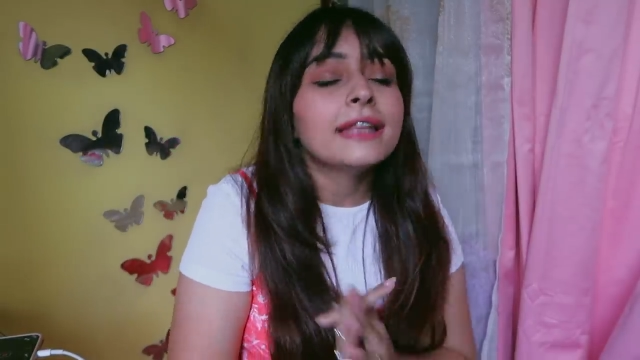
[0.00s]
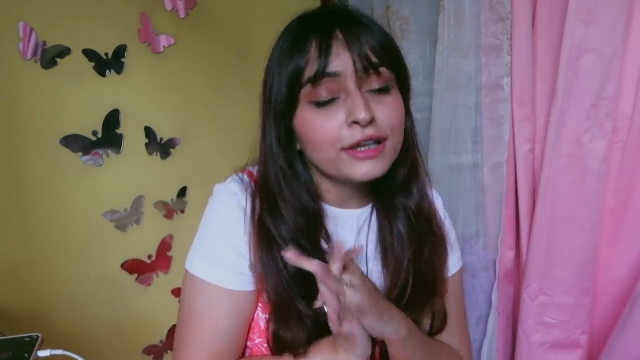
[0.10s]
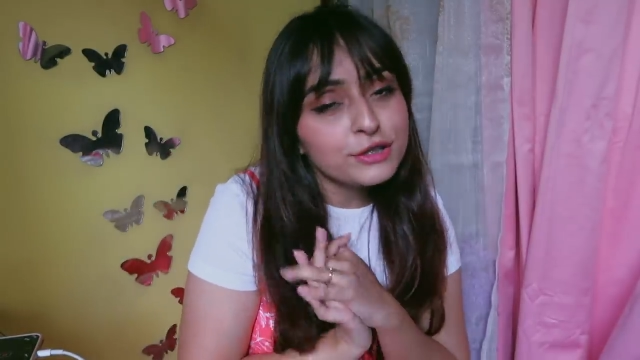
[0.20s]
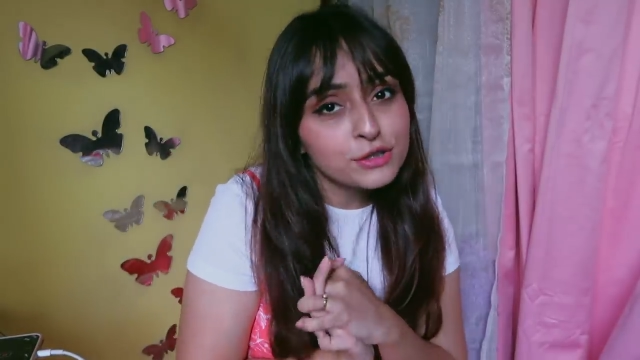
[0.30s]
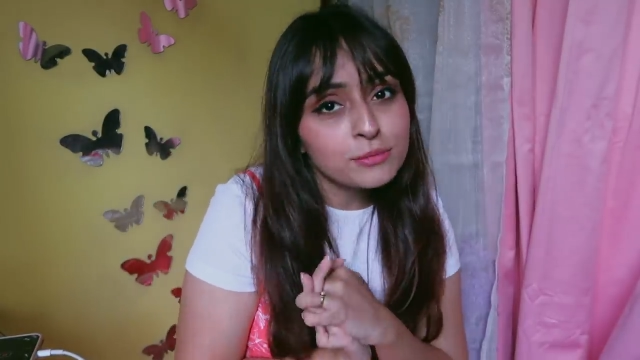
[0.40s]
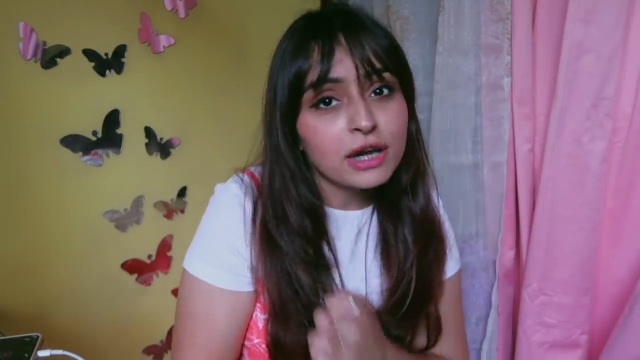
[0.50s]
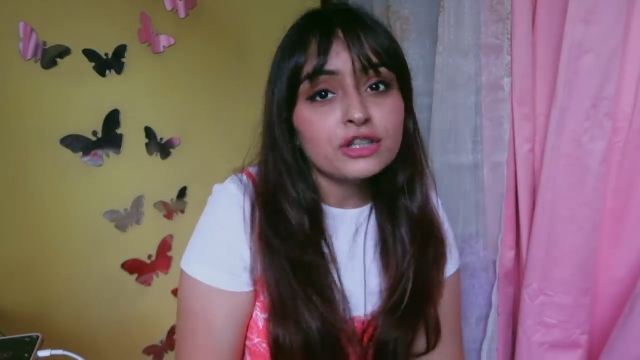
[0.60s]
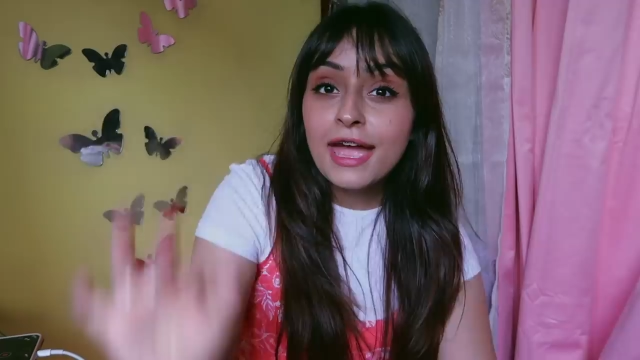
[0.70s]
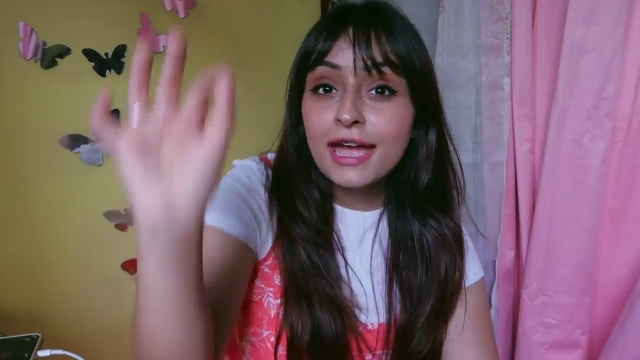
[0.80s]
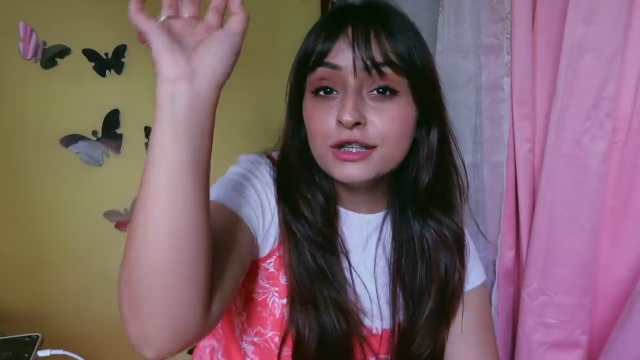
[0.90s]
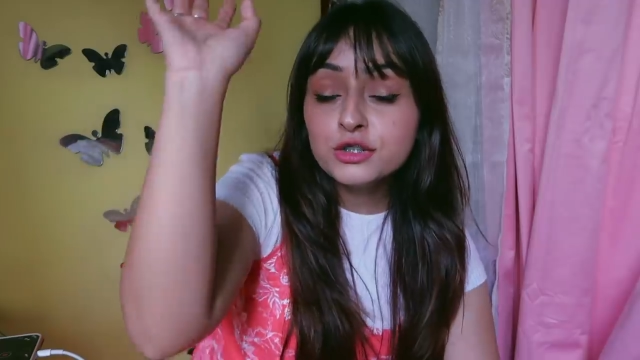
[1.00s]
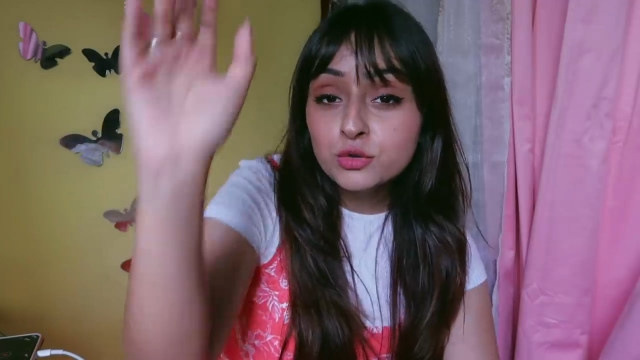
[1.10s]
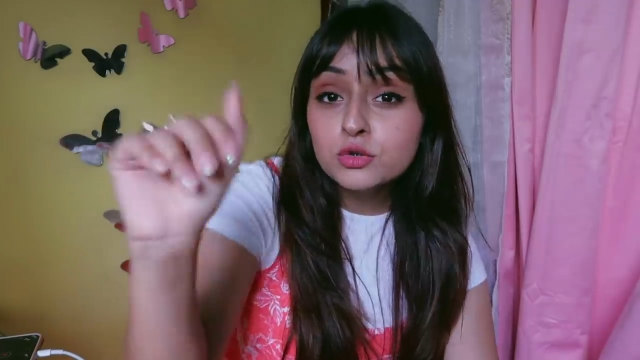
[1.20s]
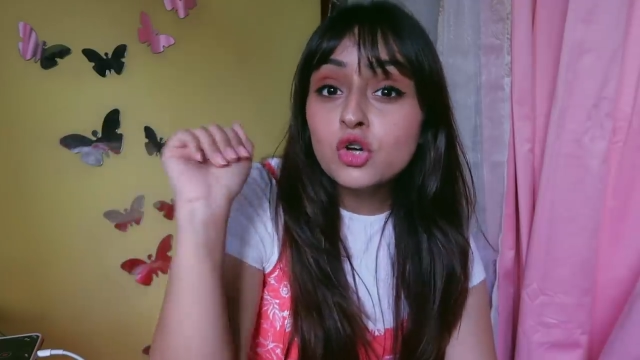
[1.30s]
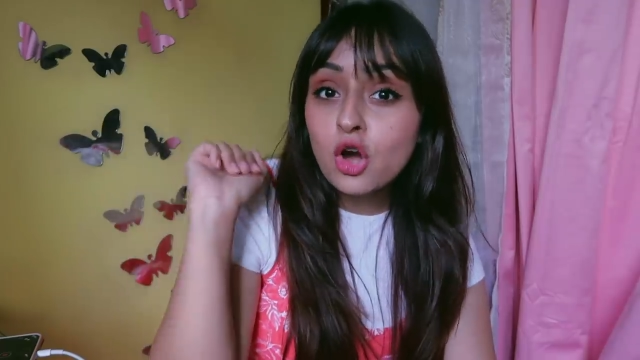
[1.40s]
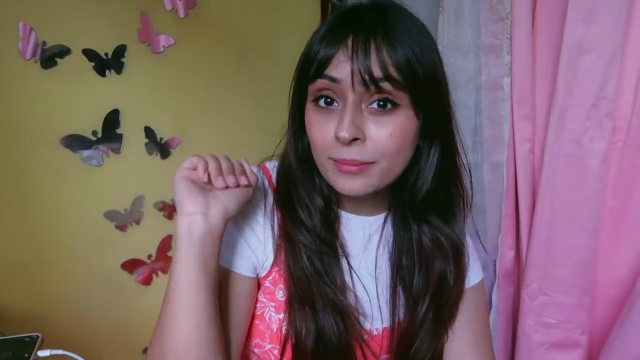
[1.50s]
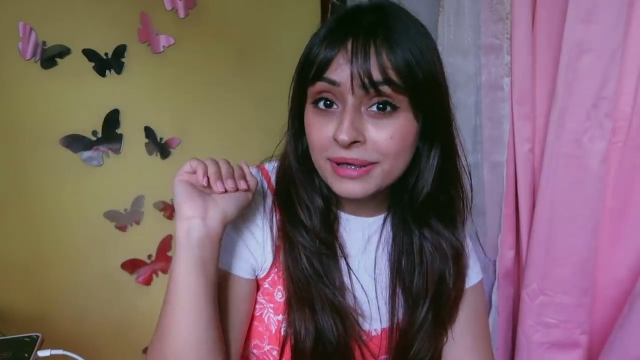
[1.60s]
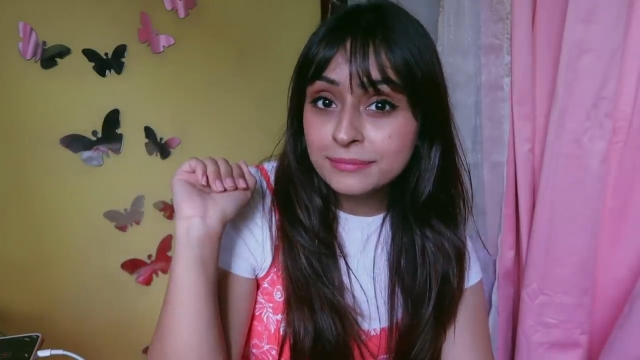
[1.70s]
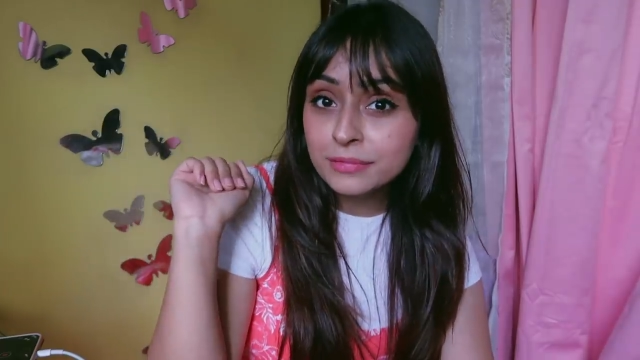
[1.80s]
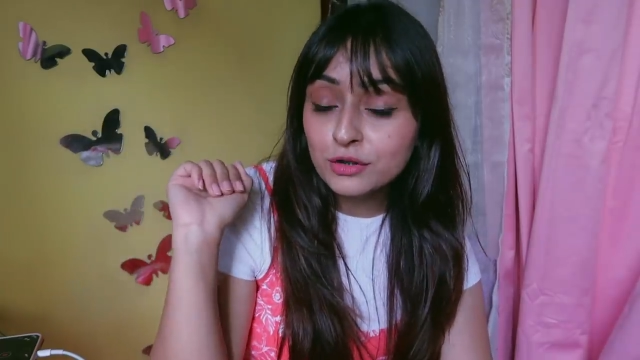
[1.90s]
Thank you so much. And do
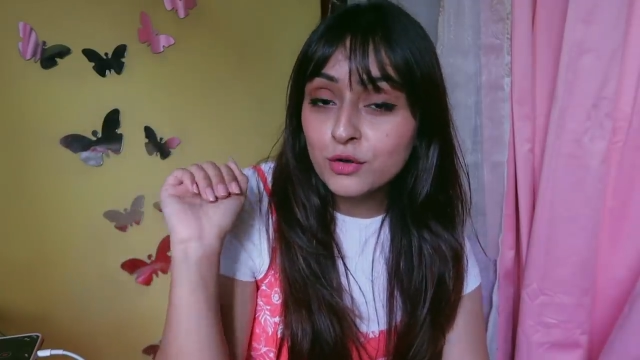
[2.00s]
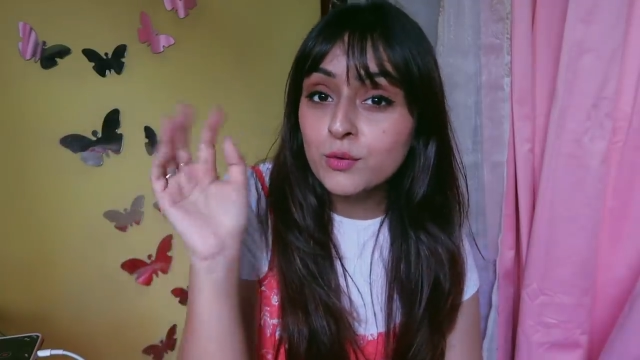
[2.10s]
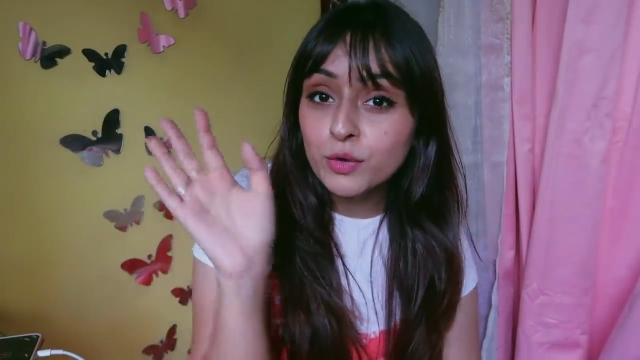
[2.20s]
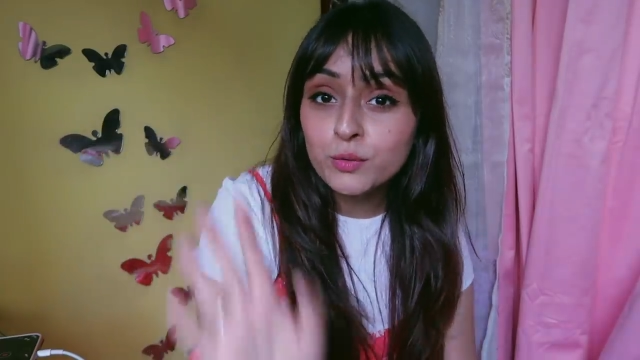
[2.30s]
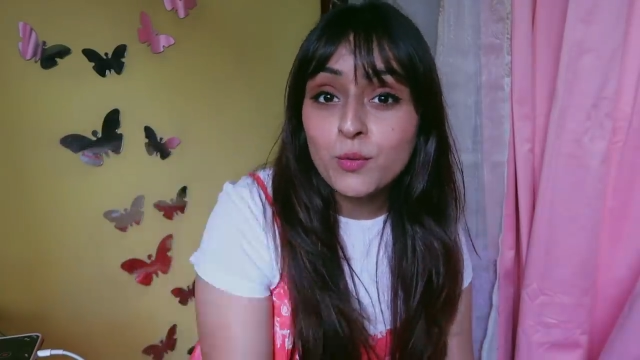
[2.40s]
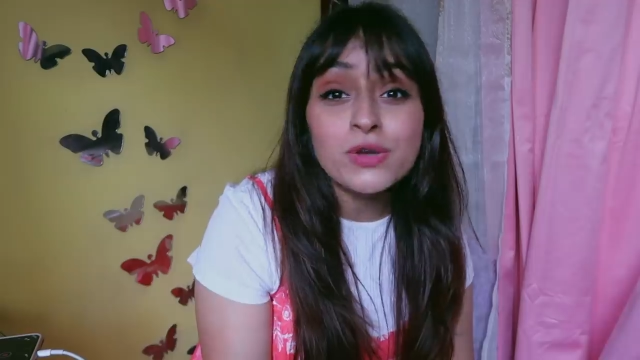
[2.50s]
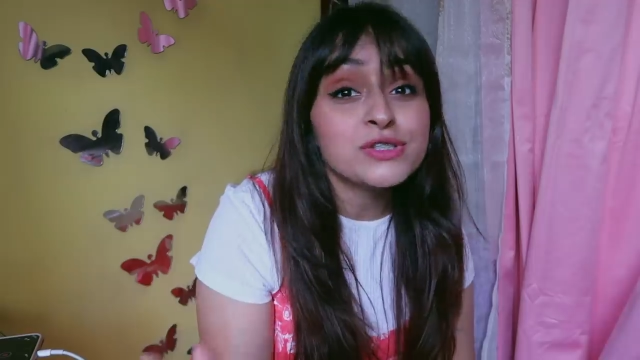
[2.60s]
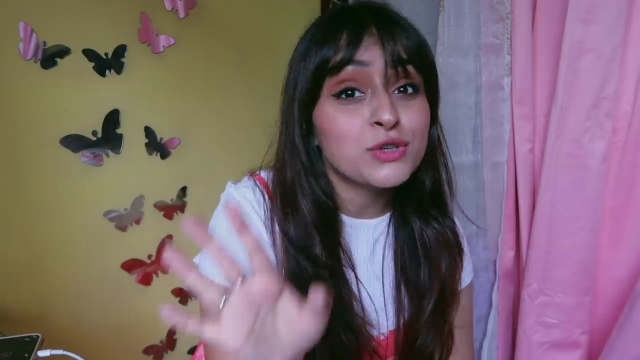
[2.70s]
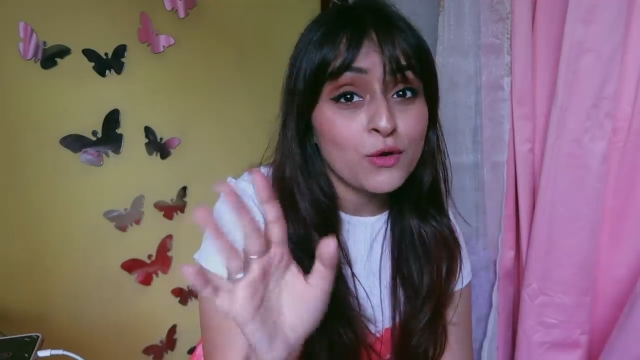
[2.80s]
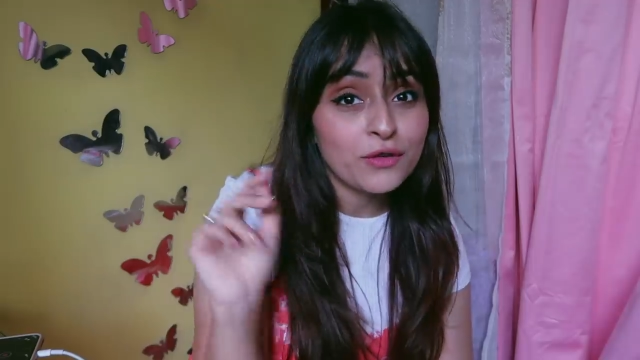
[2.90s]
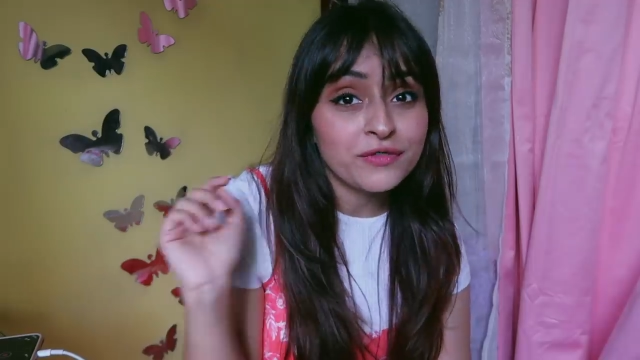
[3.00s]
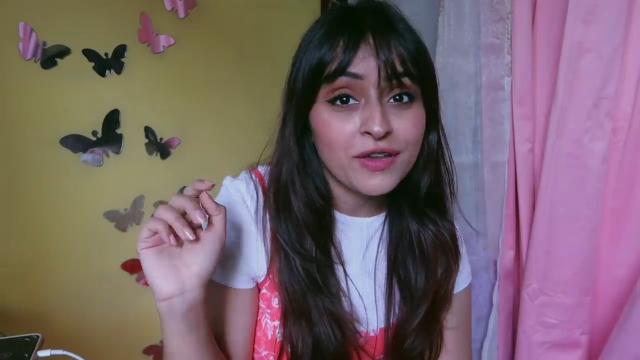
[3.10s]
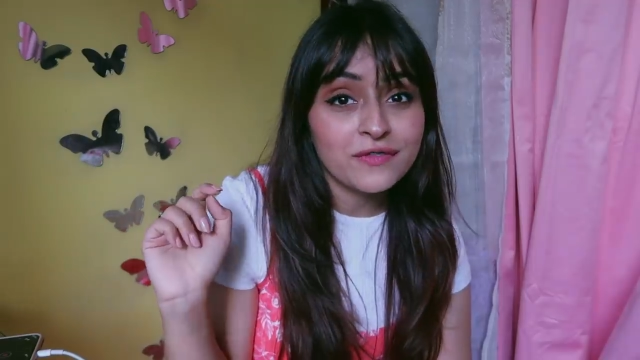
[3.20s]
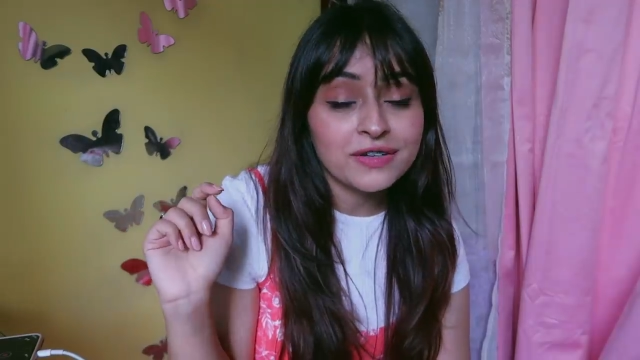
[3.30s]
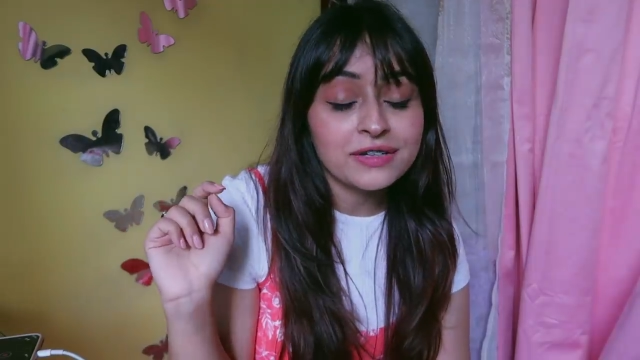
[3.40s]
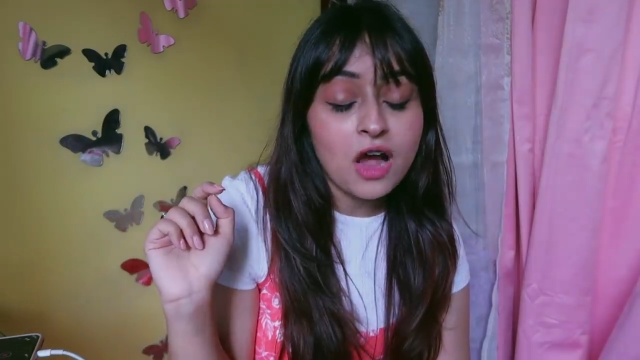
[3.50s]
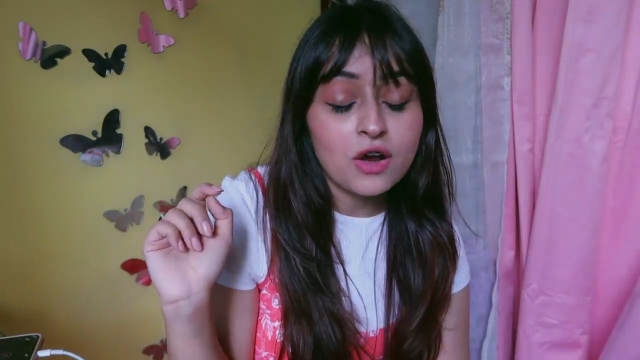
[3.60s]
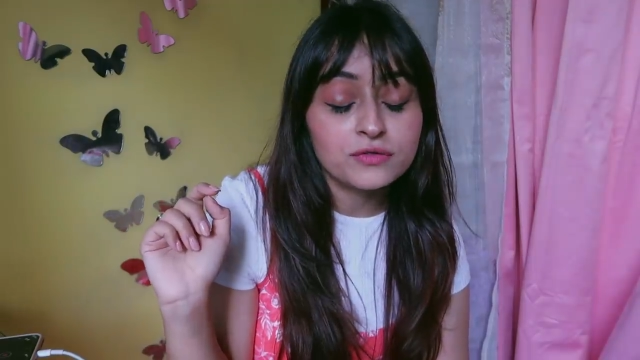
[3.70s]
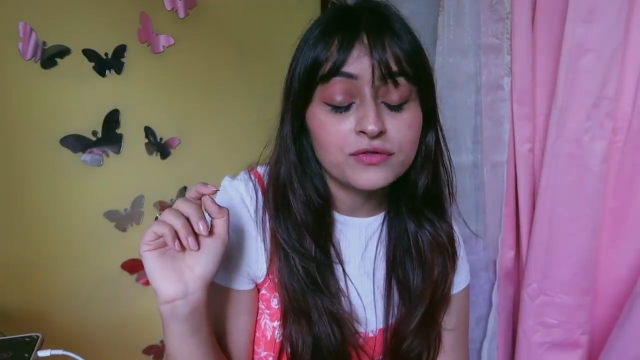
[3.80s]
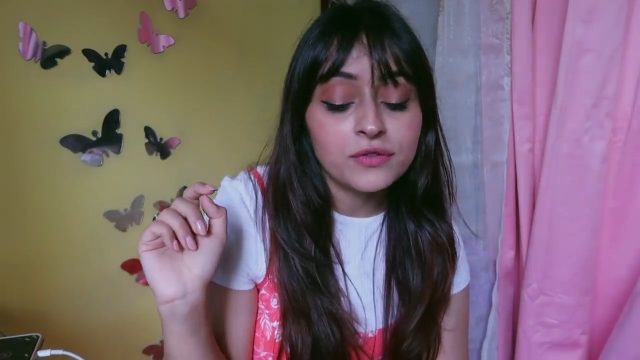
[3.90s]
comment below what was your favorite
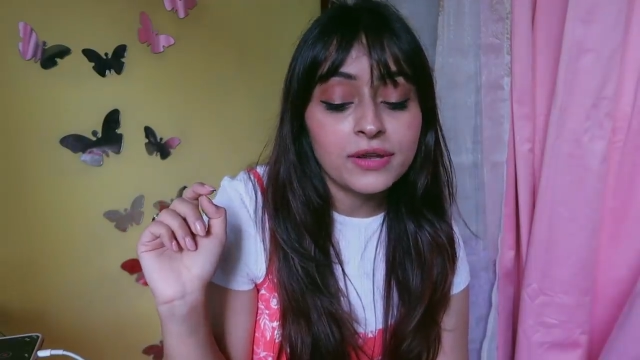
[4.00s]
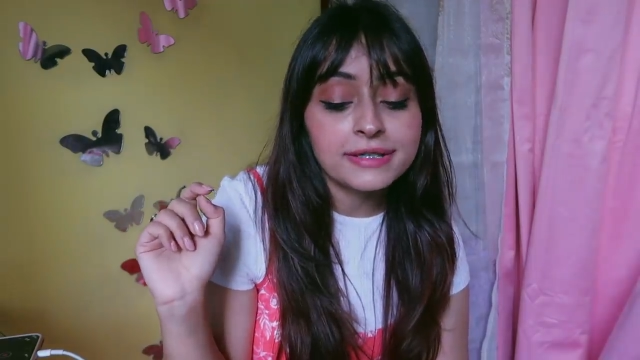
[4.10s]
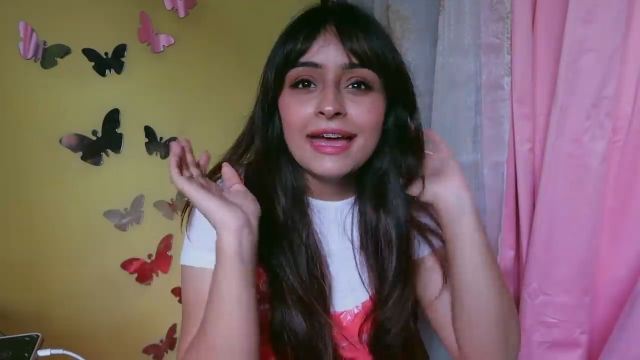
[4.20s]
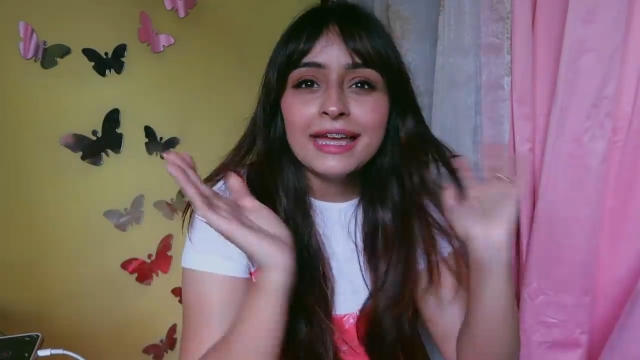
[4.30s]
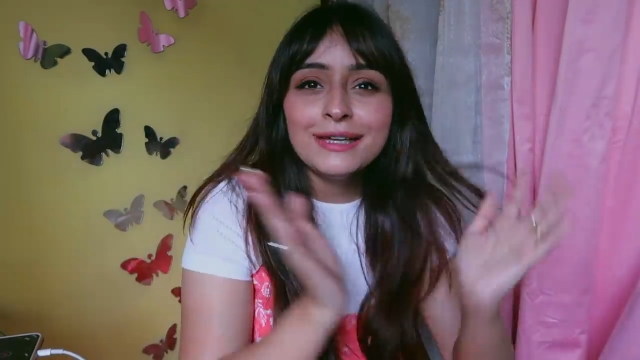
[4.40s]
outfit.